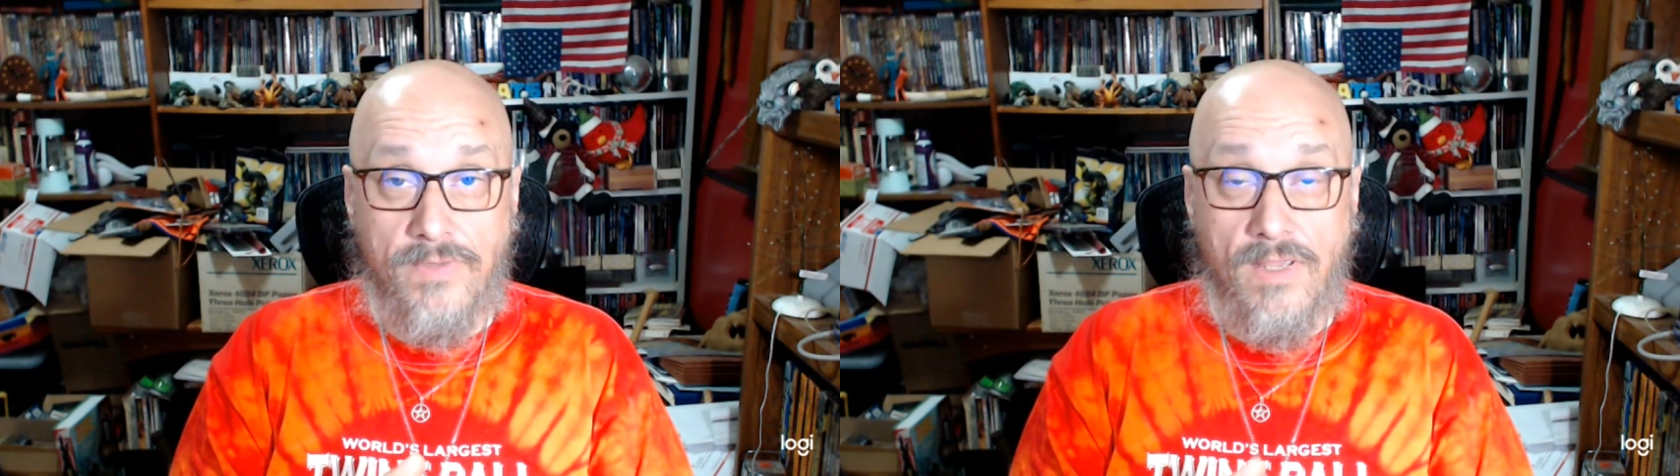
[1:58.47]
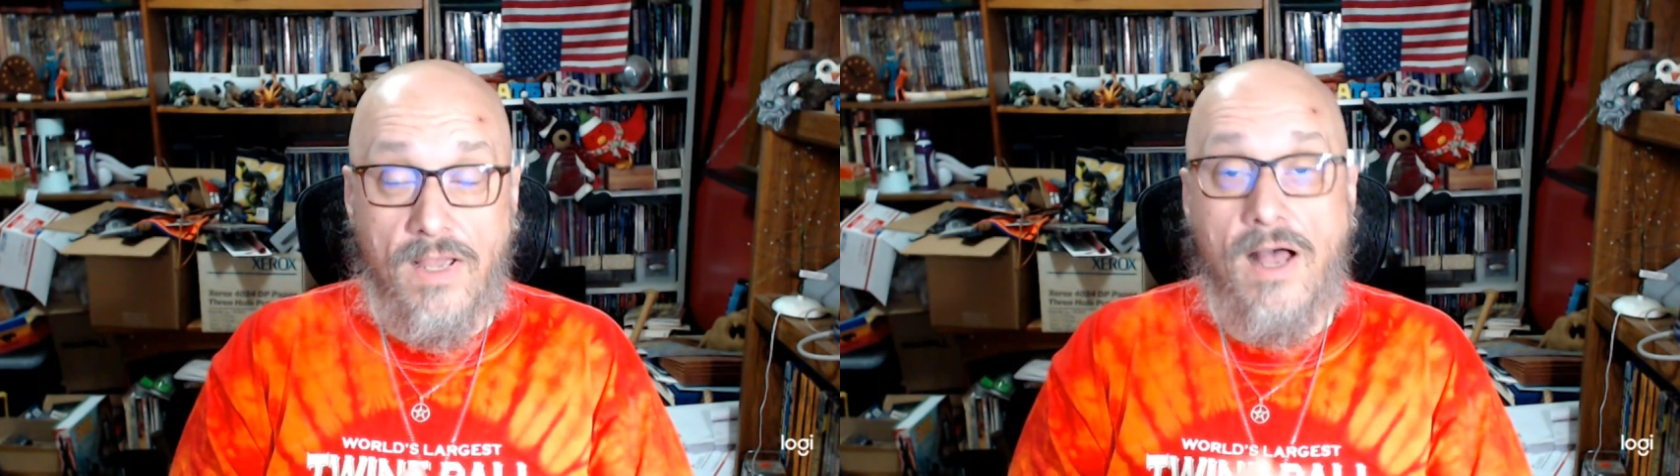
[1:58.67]

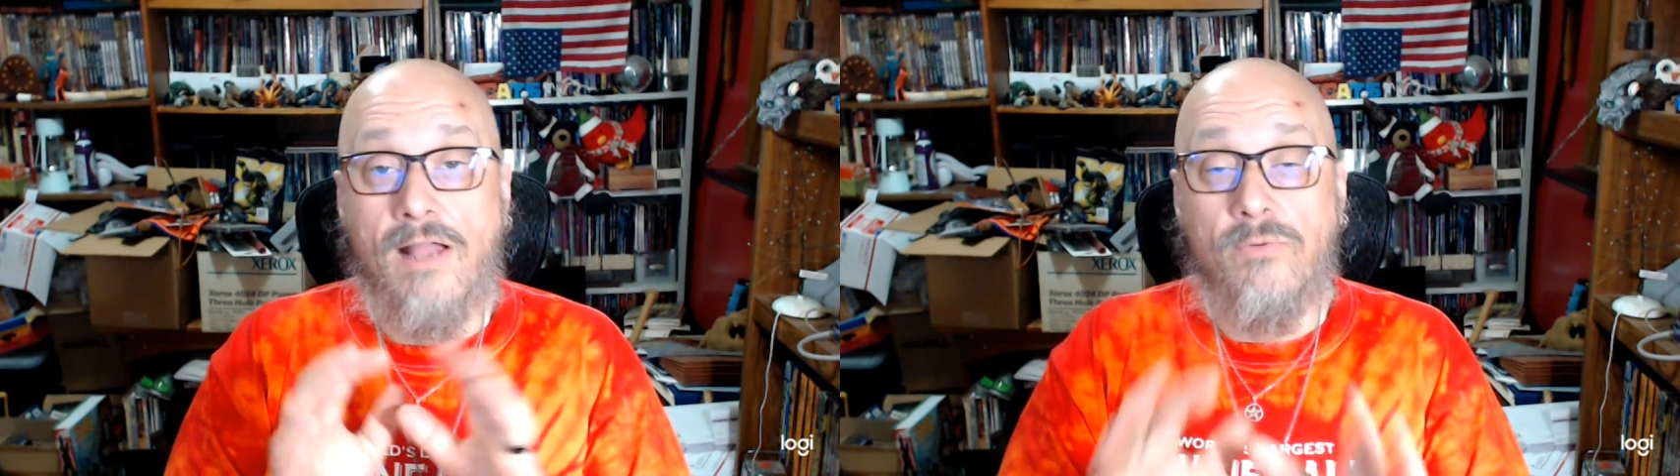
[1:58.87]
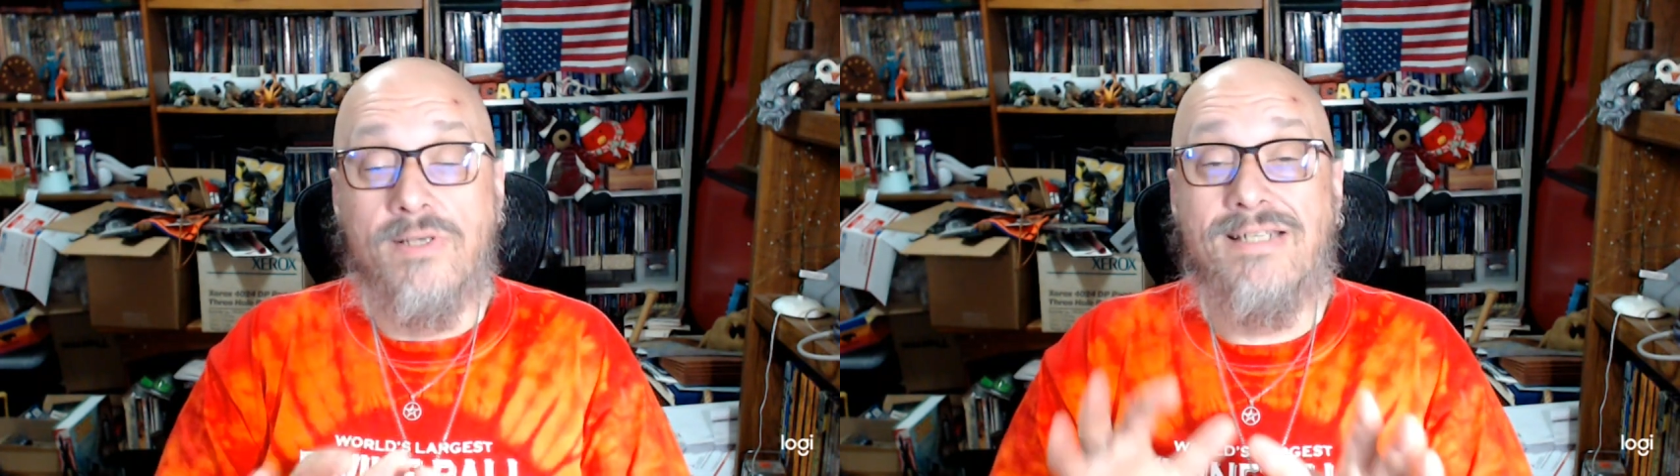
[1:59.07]
I
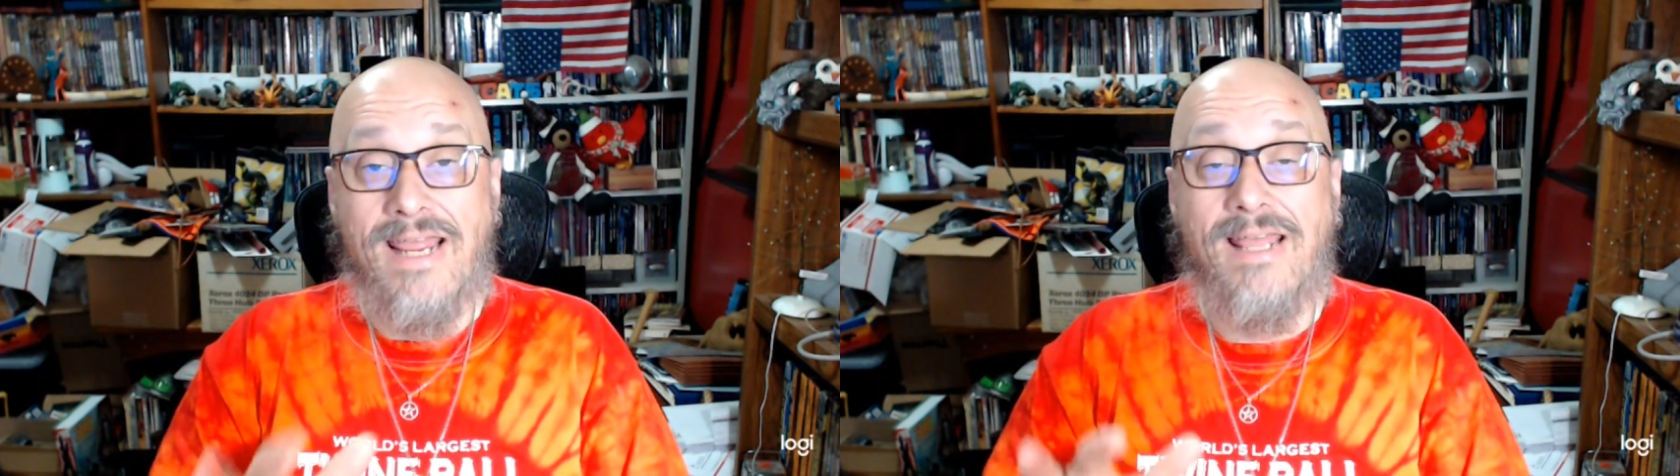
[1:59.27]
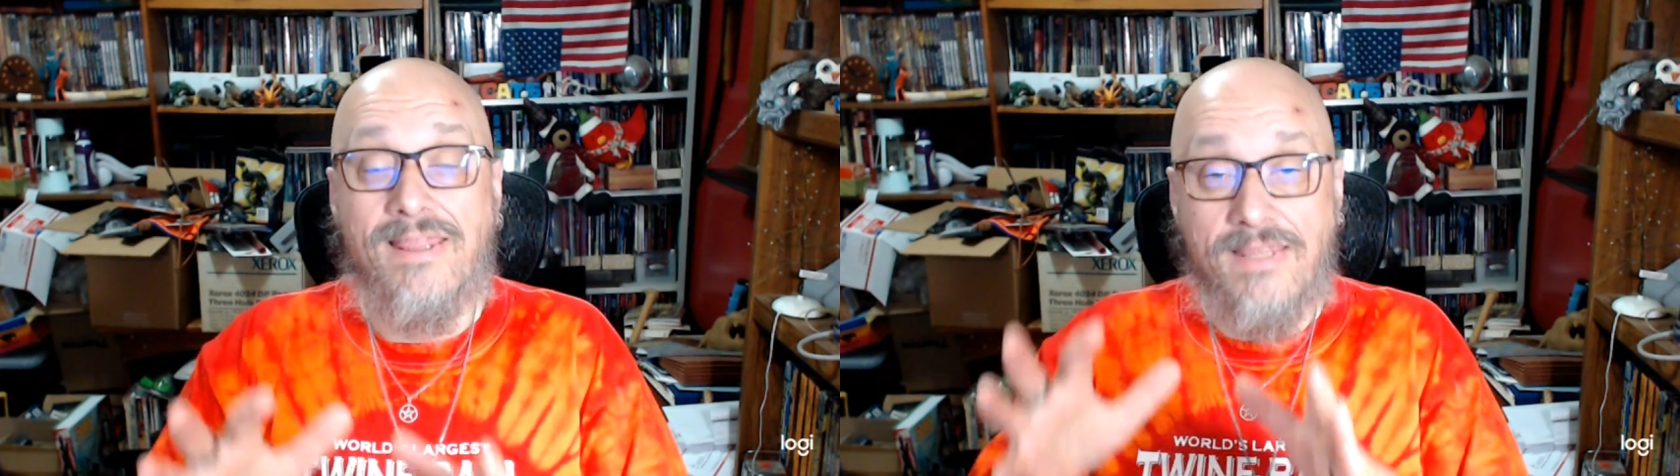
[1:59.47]
would
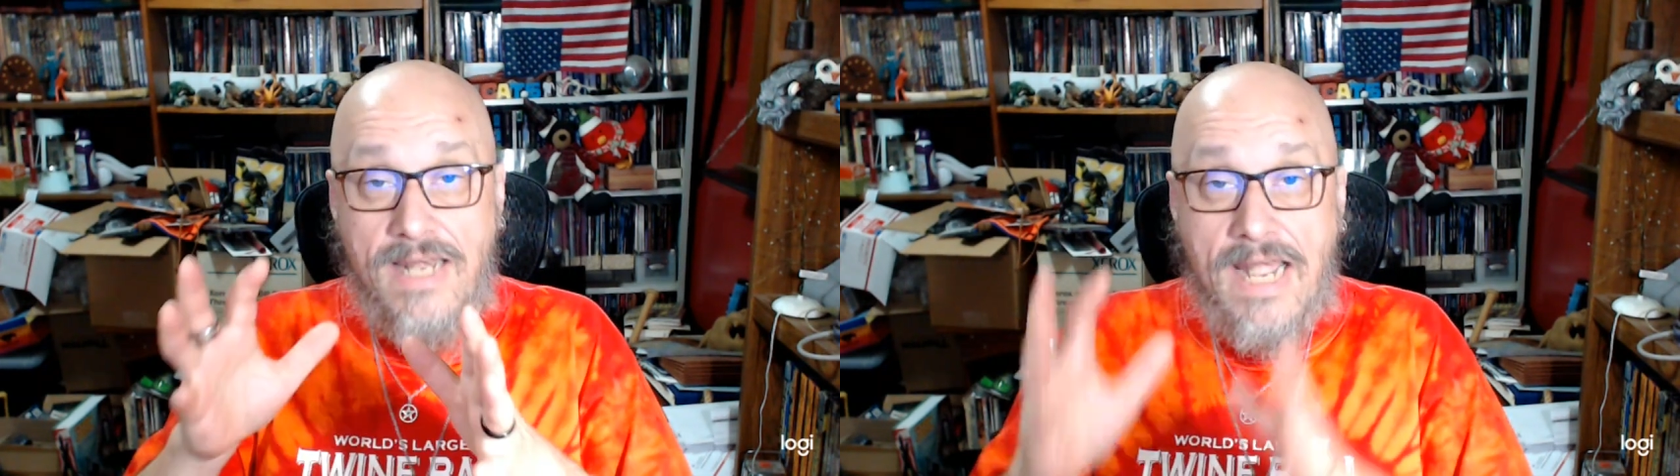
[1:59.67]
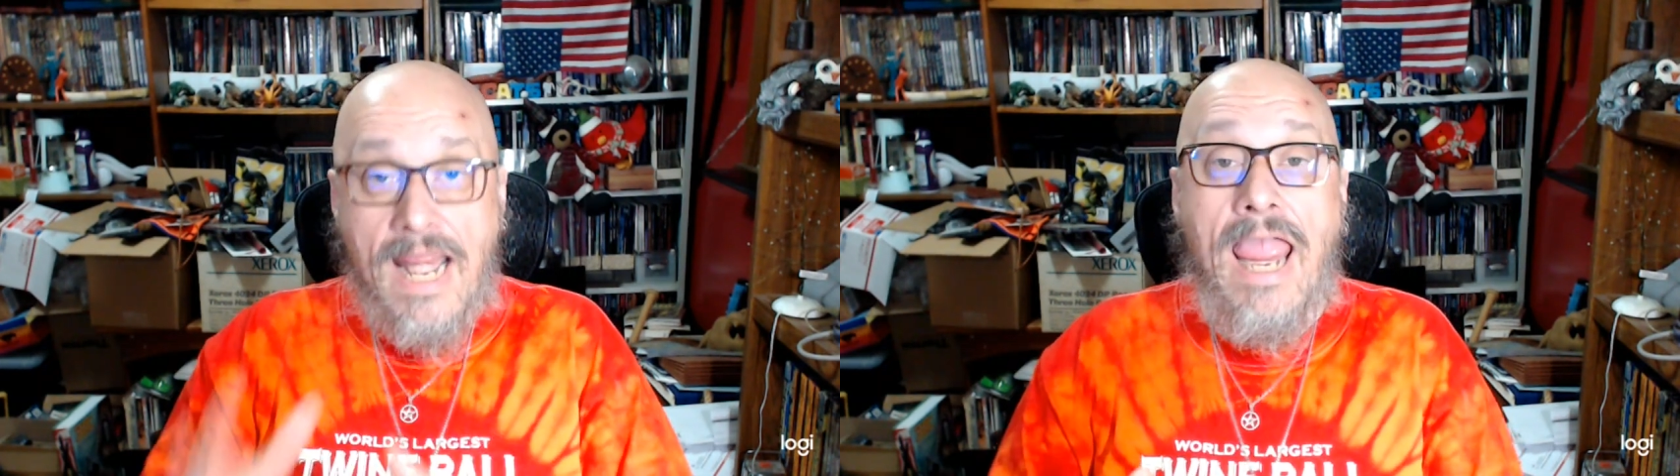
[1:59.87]
take the
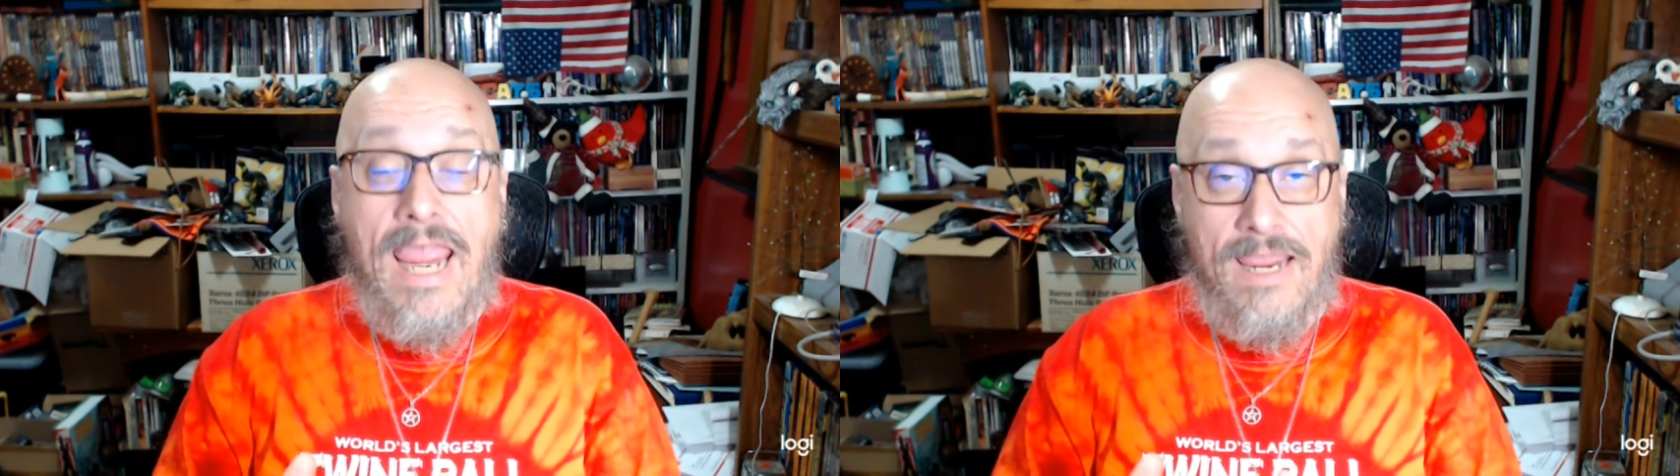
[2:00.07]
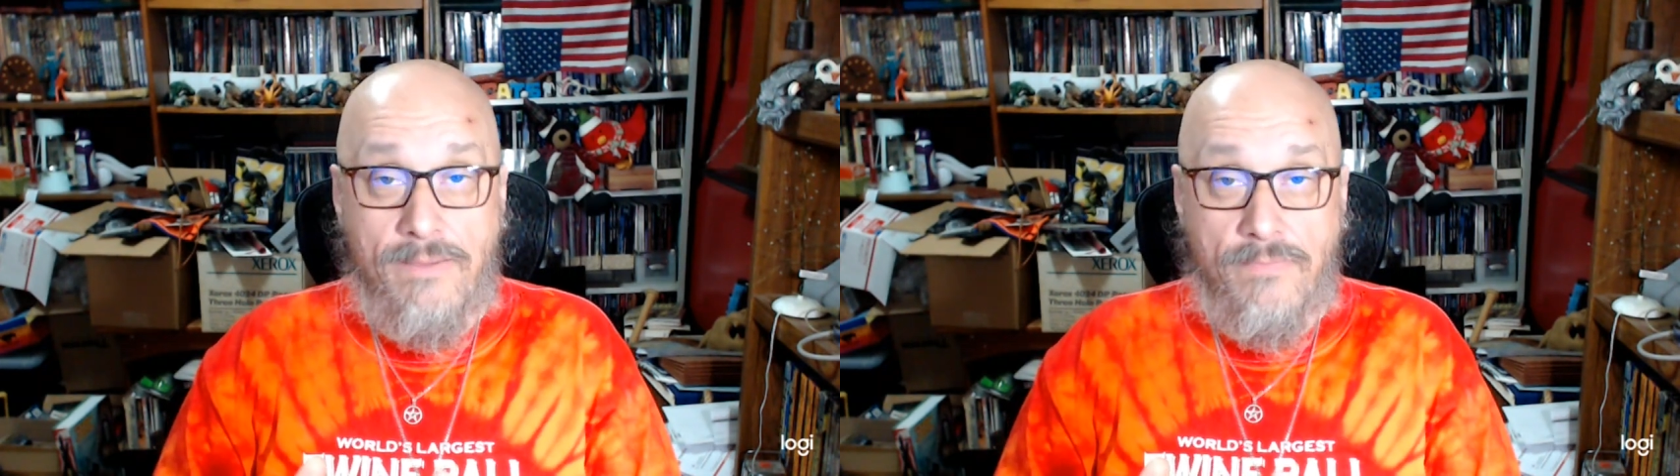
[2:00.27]

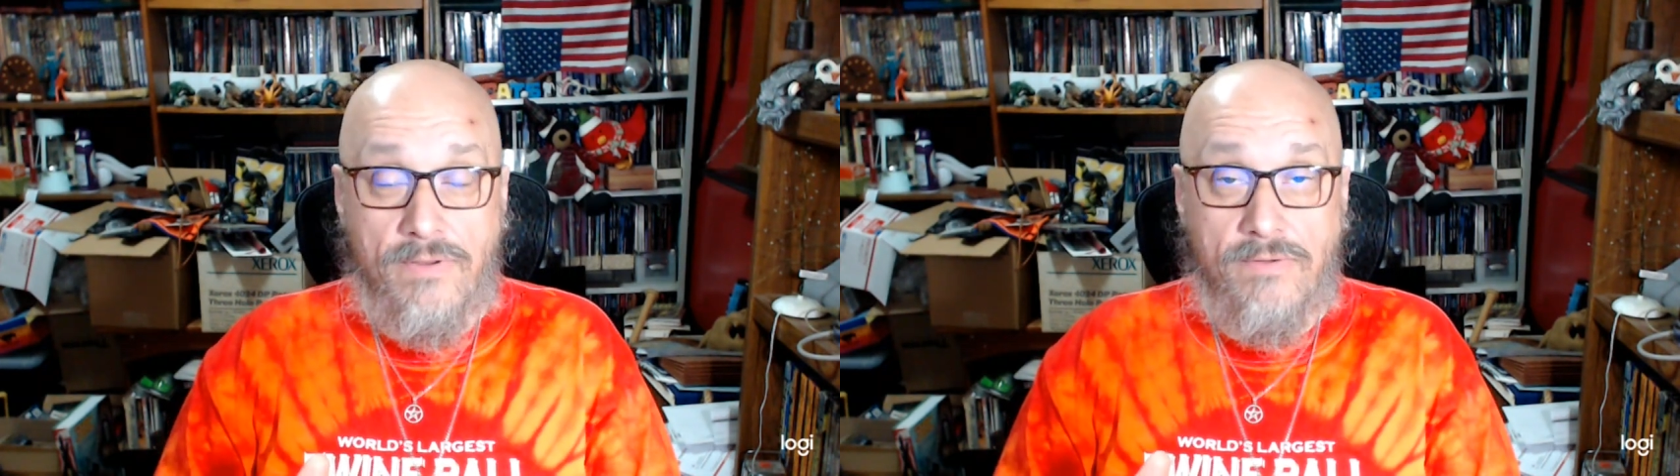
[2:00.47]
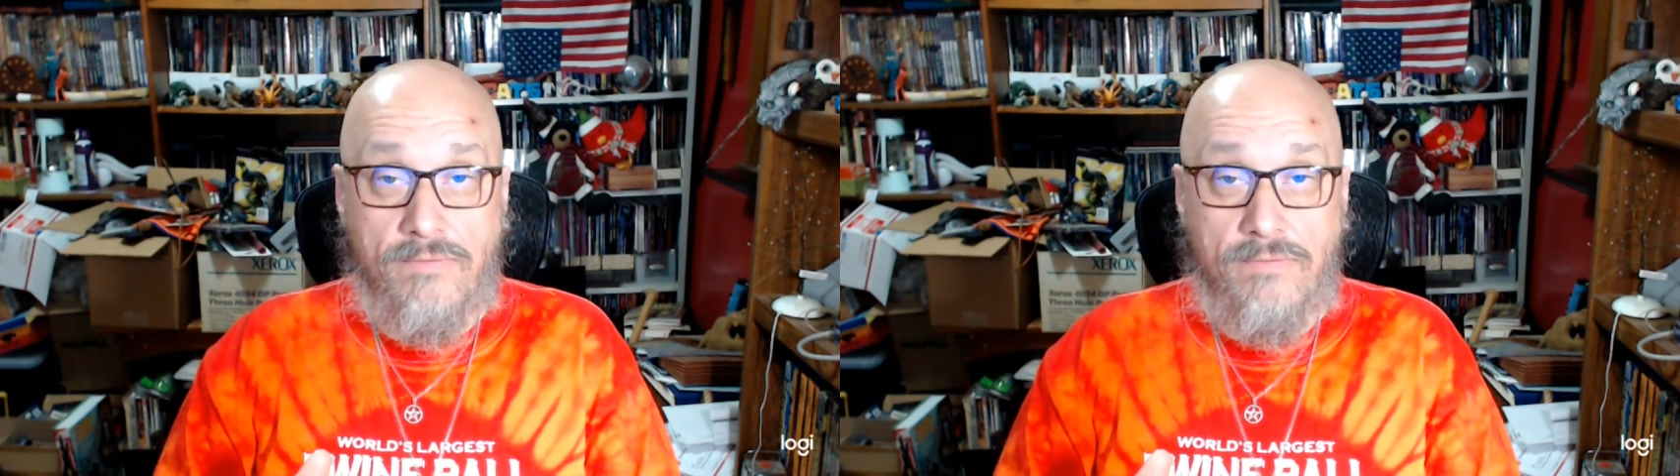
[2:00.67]
name